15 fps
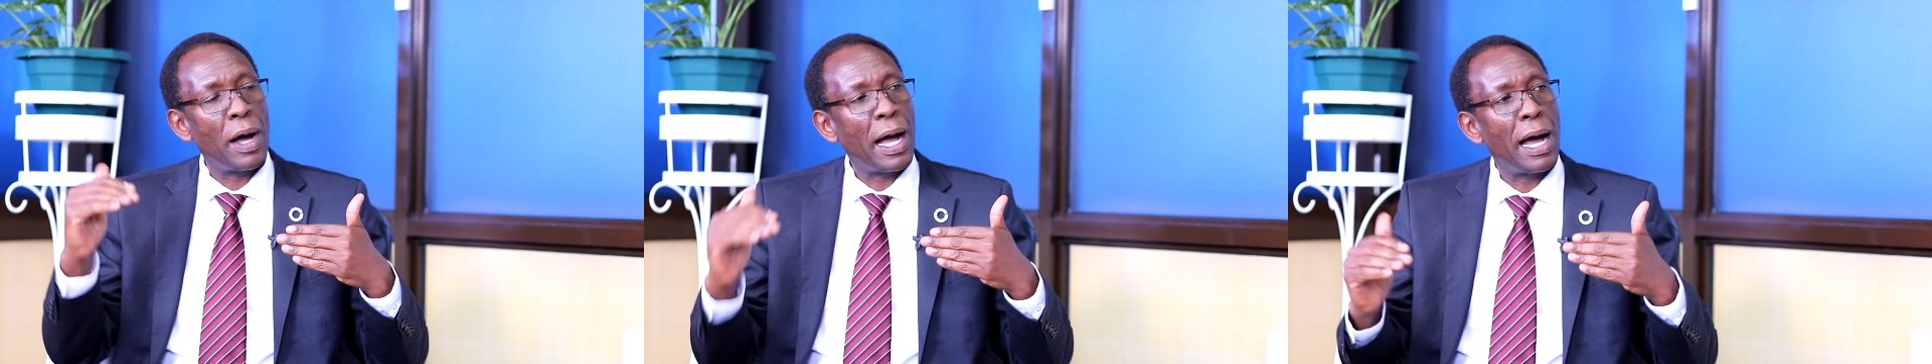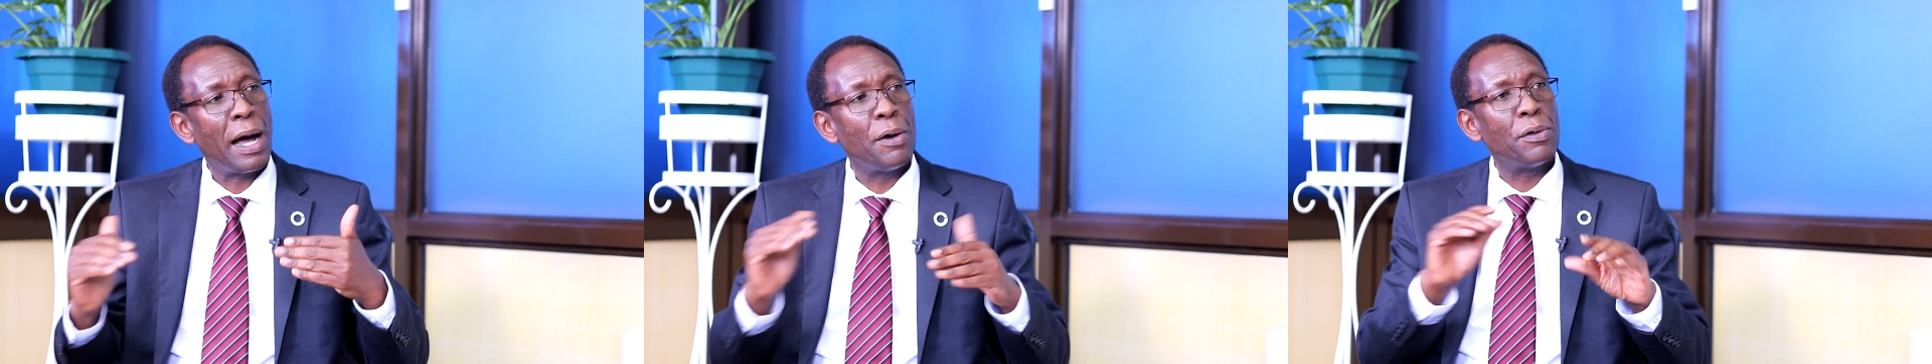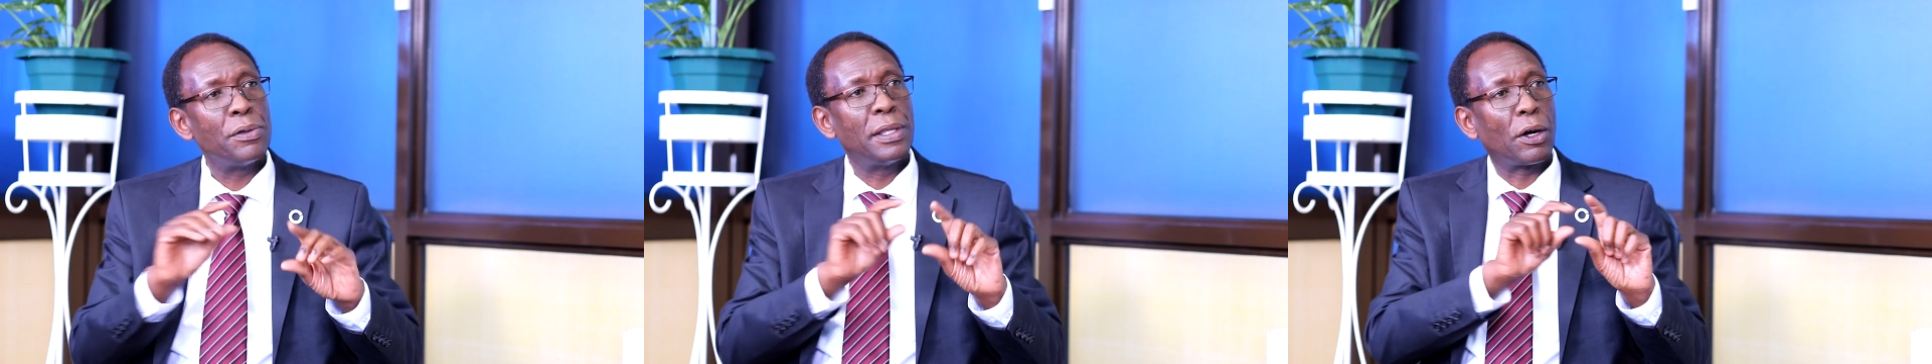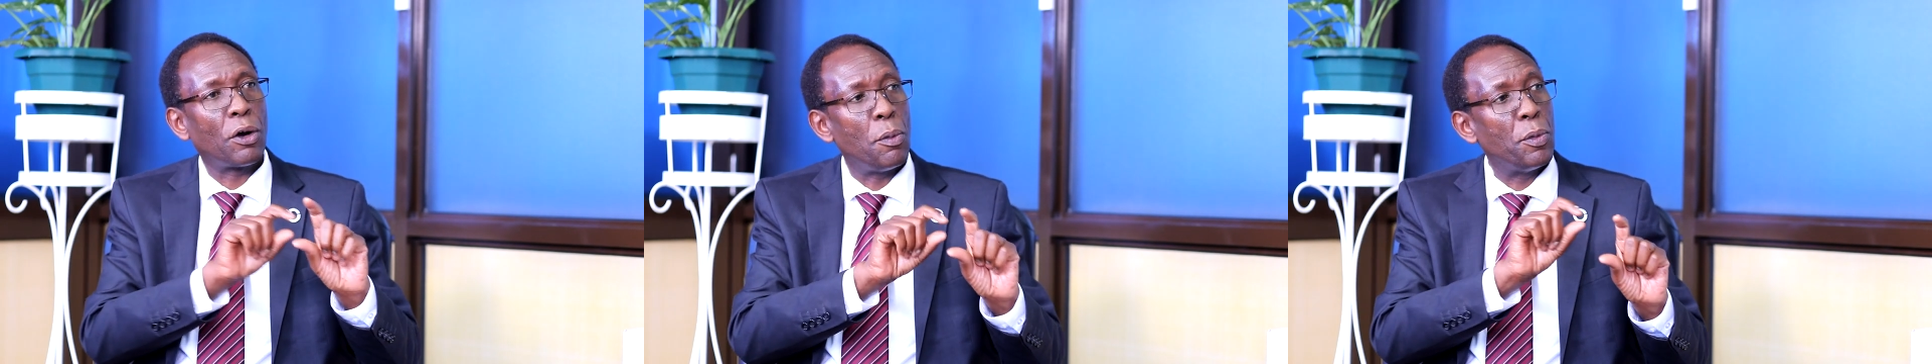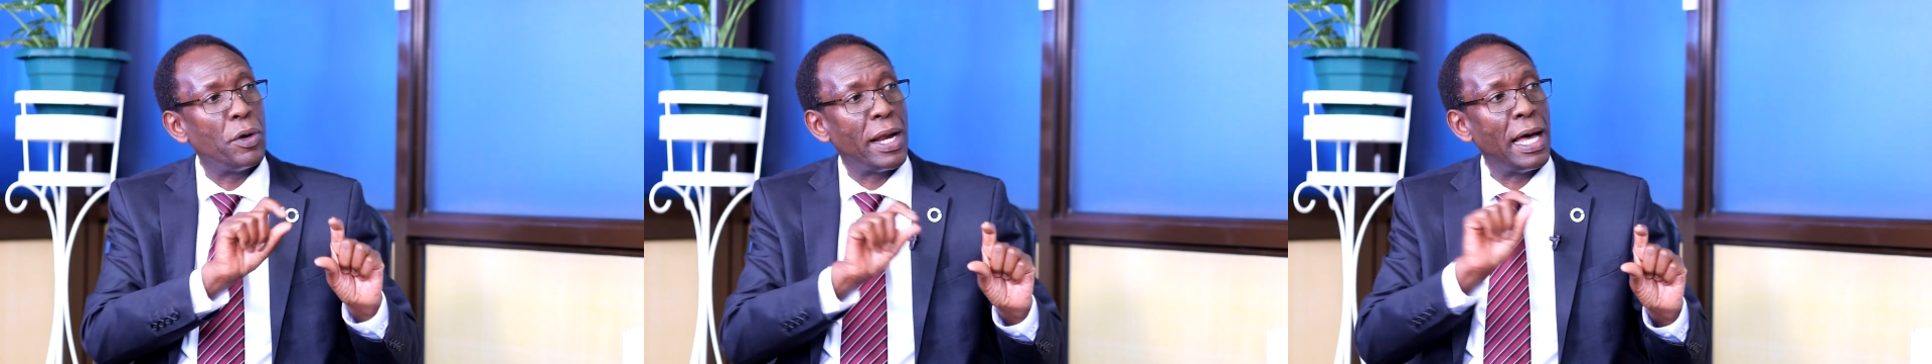how the
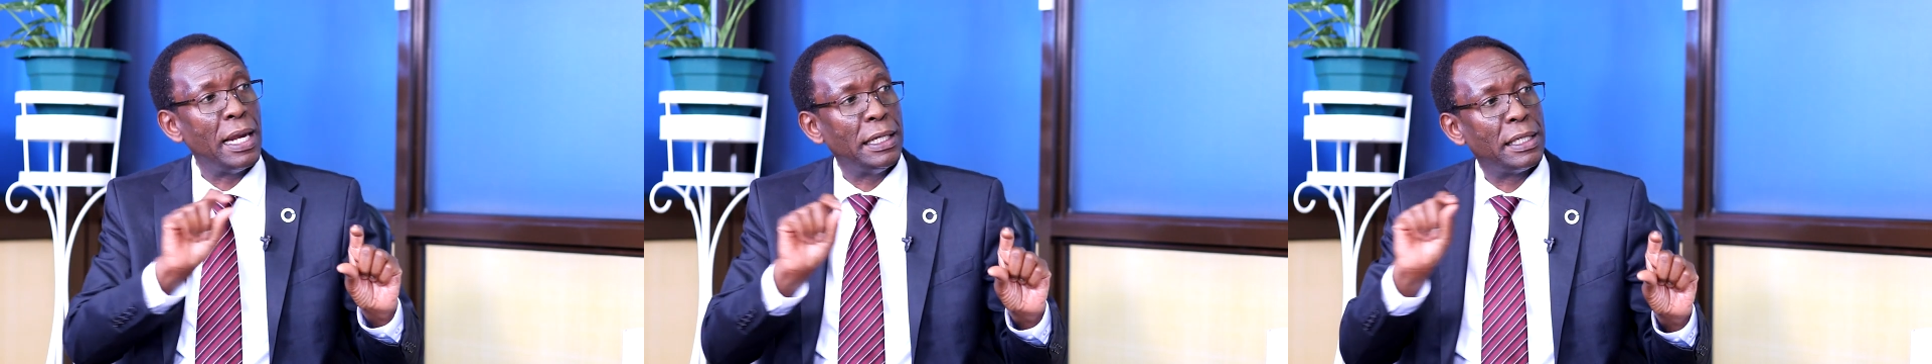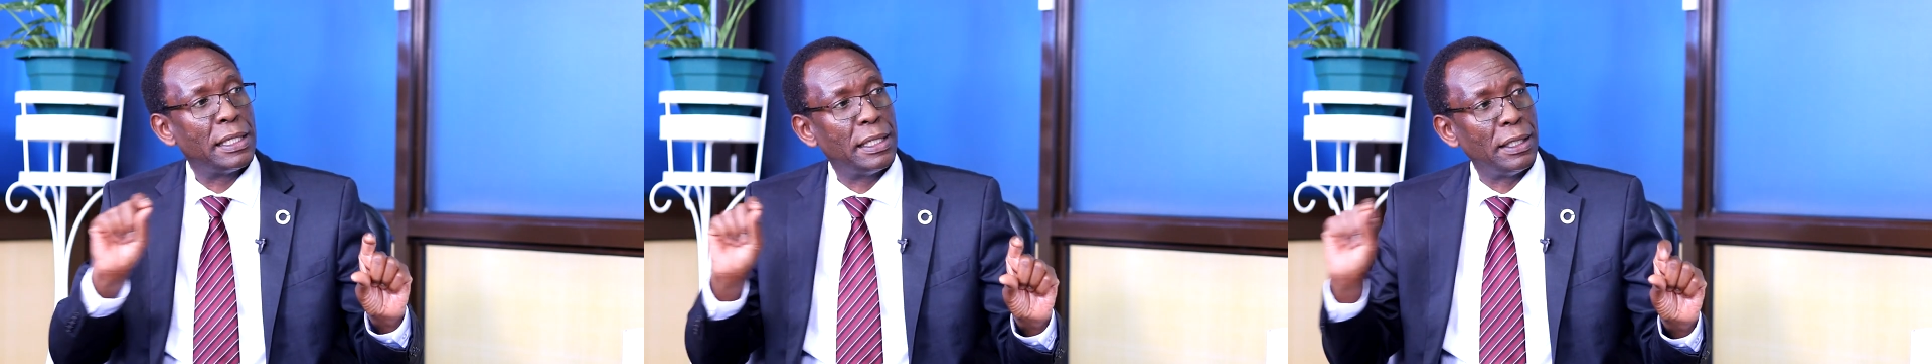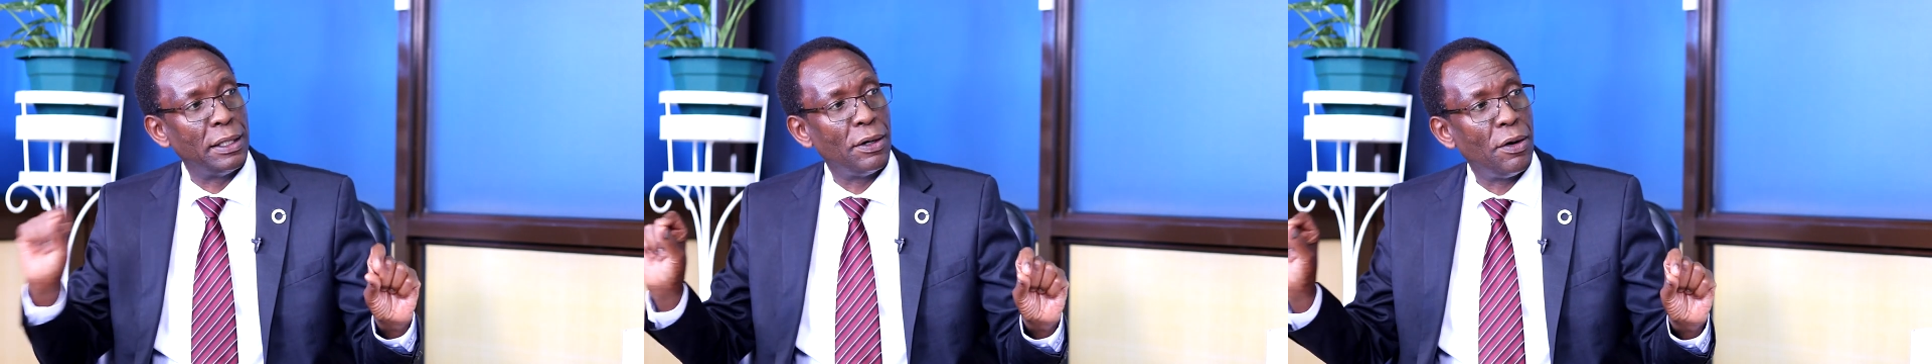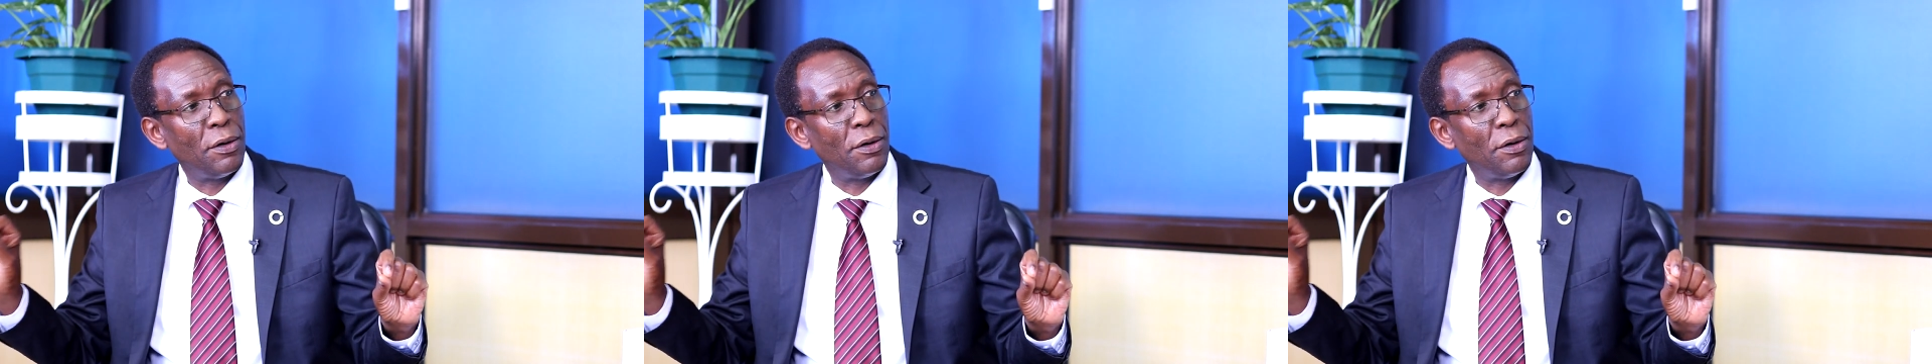commonality